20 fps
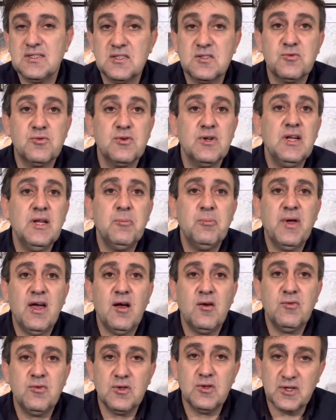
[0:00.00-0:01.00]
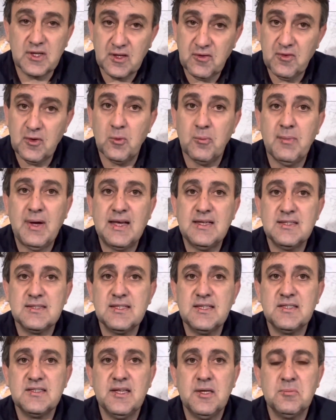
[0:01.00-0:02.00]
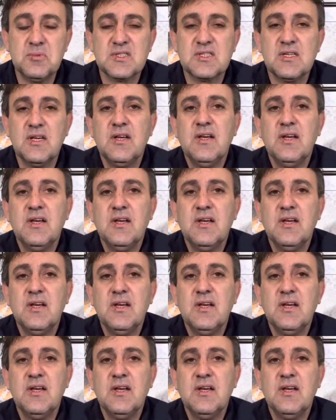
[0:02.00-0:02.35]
it's really powerful to give you amazing tips